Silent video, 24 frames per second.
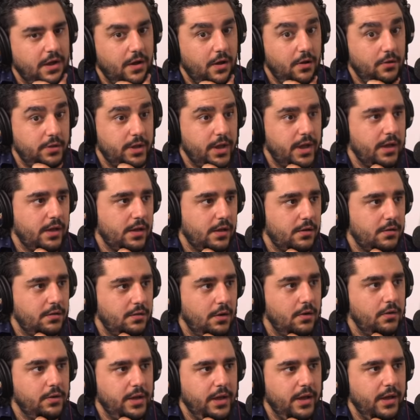oh yeah.
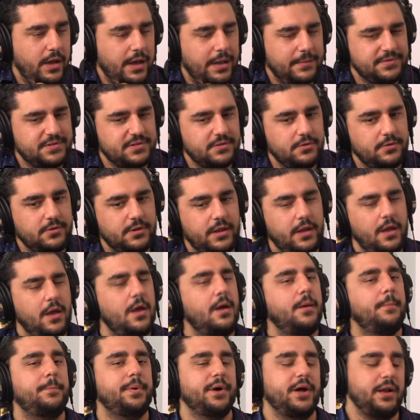Oh yeah. yeah, absolutely.
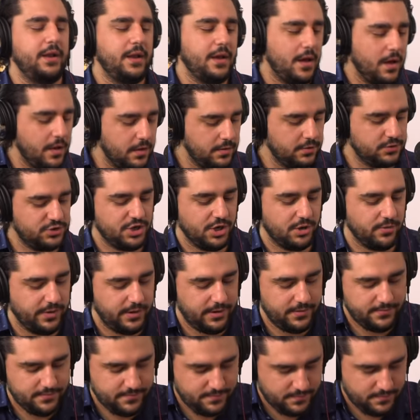But Joey,